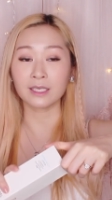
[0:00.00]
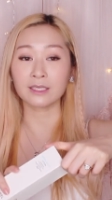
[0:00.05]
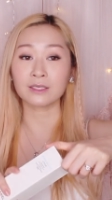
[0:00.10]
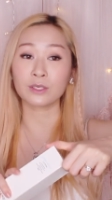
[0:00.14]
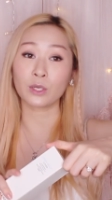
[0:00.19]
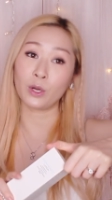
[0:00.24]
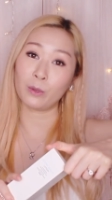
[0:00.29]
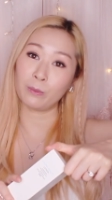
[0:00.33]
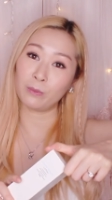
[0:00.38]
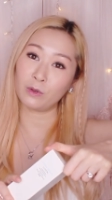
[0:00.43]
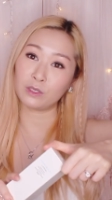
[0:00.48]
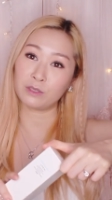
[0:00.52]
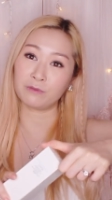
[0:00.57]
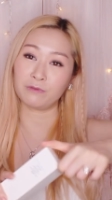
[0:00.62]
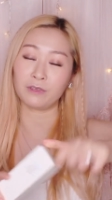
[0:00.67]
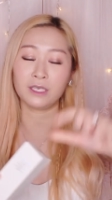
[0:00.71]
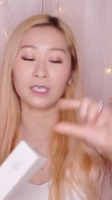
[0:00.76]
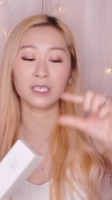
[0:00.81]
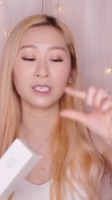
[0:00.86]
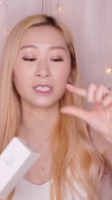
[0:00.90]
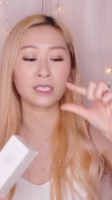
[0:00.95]
It's almost
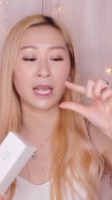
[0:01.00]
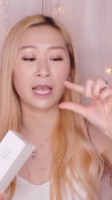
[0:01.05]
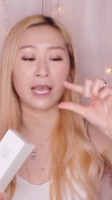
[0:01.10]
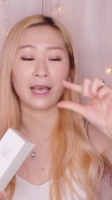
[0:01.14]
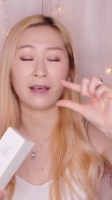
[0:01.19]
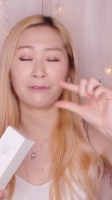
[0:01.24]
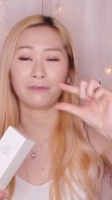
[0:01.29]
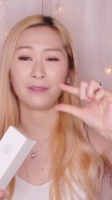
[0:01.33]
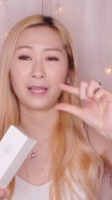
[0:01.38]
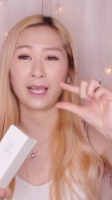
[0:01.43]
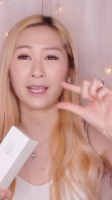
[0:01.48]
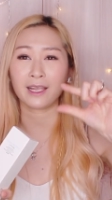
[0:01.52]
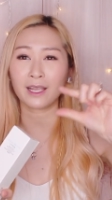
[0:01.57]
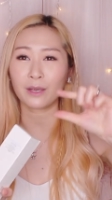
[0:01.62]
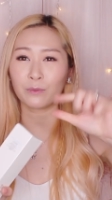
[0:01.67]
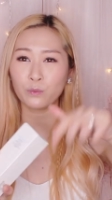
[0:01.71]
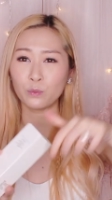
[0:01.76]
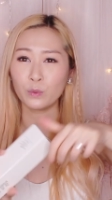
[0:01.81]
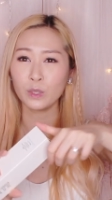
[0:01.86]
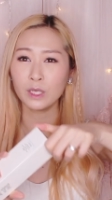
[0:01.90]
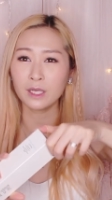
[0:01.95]
finished. I have like
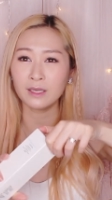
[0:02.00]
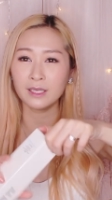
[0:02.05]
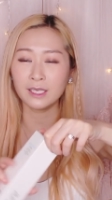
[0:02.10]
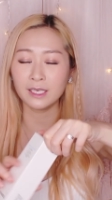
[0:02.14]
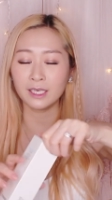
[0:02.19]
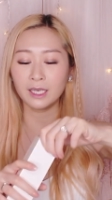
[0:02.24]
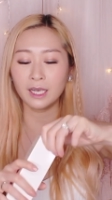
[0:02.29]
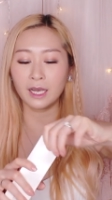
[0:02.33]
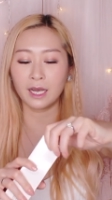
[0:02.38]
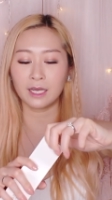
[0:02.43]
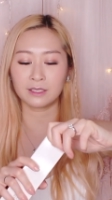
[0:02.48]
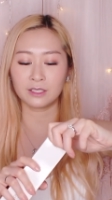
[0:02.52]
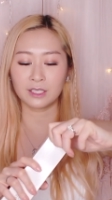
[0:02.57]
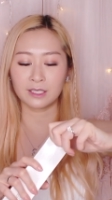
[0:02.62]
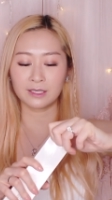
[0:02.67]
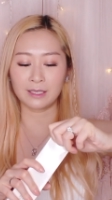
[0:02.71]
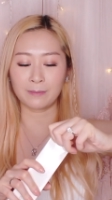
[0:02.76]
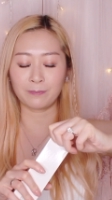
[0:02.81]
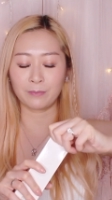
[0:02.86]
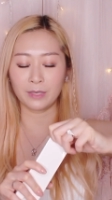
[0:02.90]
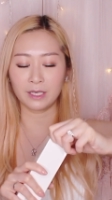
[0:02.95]
really
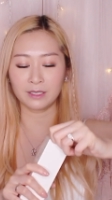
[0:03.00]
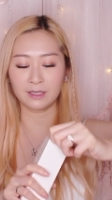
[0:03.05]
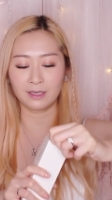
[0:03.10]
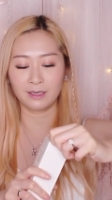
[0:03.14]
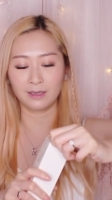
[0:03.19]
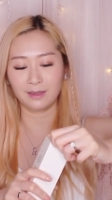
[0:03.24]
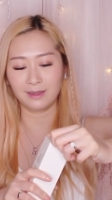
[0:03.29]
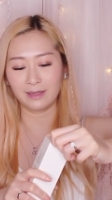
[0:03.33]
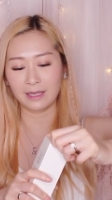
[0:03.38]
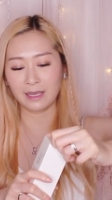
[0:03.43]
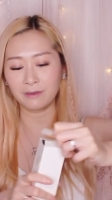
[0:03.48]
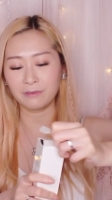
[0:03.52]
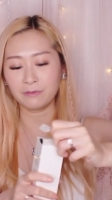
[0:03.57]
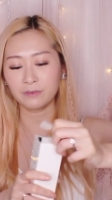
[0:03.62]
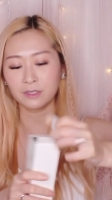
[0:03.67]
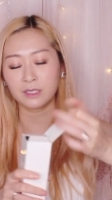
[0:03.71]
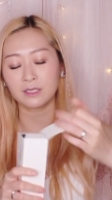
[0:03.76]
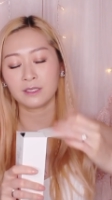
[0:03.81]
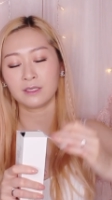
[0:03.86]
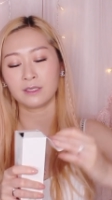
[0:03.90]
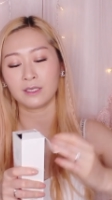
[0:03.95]
just a bit
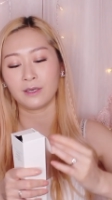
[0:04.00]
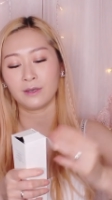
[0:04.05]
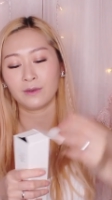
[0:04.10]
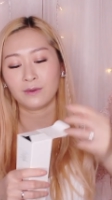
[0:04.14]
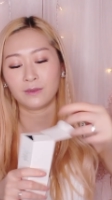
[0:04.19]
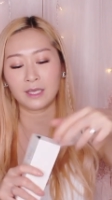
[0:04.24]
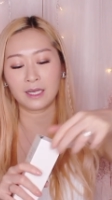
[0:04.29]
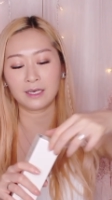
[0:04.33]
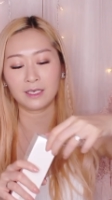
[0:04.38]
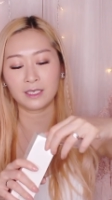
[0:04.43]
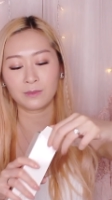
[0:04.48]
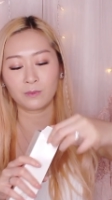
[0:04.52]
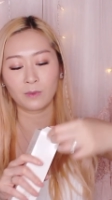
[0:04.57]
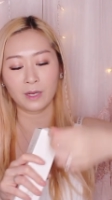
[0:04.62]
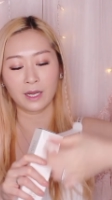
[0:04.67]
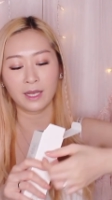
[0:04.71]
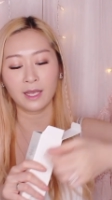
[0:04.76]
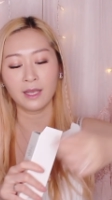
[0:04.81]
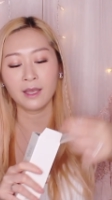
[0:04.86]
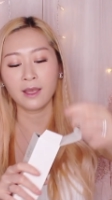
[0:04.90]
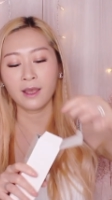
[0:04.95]
left, so that is
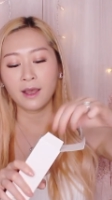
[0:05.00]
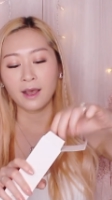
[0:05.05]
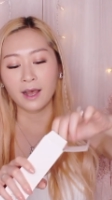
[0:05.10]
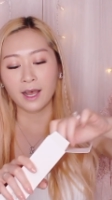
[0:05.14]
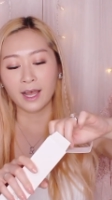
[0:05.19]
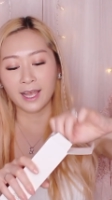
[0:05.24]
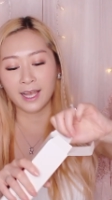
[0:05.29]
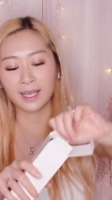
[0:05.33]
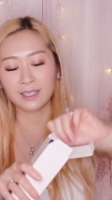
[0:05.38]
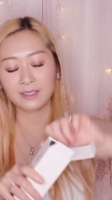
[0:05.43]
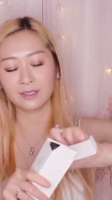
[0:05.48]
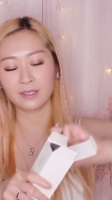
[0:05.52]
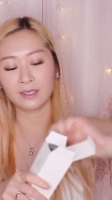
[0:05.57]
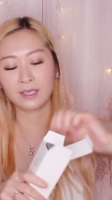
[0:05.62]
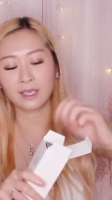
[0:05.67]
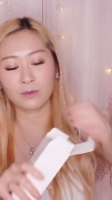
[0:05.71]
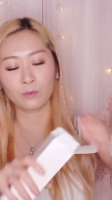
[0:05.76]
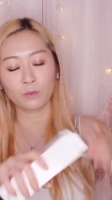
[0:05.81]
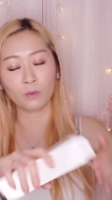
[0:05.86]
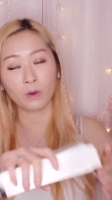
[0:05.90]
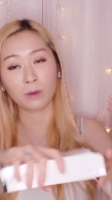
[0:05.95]
why I had to
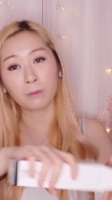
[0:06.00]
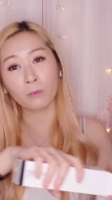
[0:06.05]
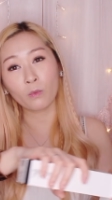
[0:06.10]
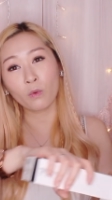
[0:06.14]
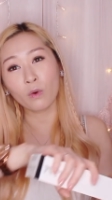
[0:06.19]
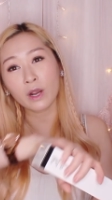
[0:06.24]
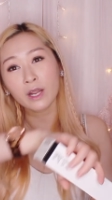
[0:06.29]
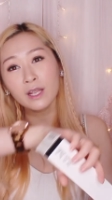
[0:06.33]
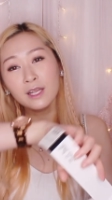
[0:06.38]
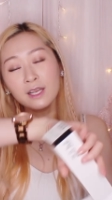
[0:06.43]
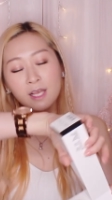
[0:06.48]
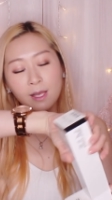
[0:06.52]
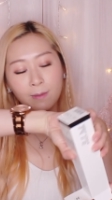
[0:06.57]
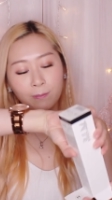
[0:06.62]
get one more.